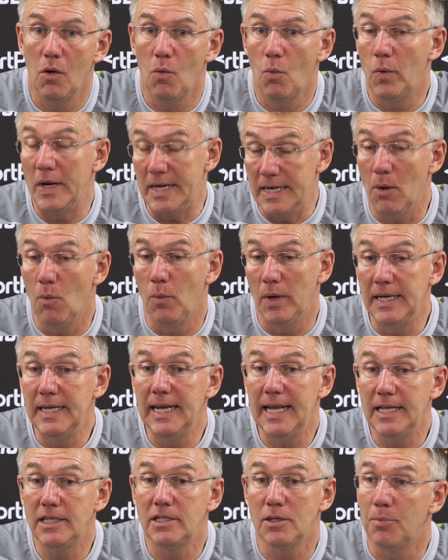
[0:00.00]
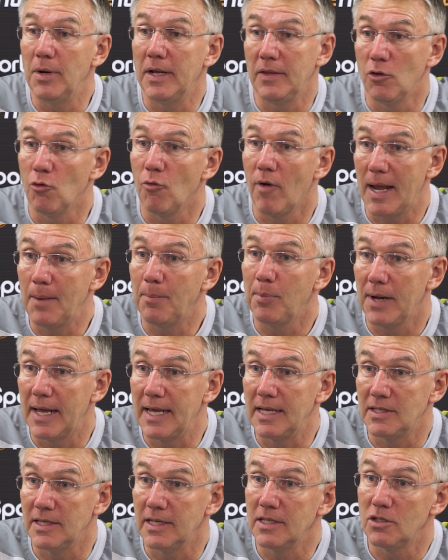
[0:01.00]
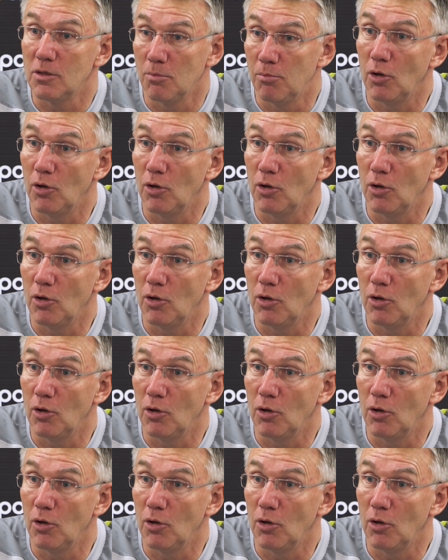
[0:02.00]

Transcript: We need to bring the right players in to